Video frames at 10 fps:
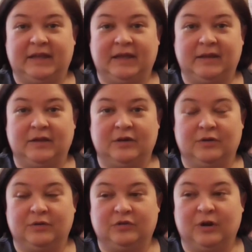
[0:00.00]
you
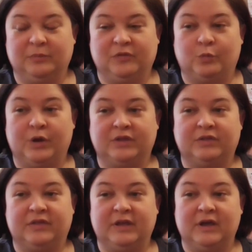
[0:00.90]
know, in terms of
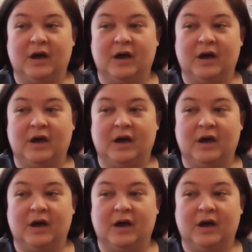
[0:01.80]
what the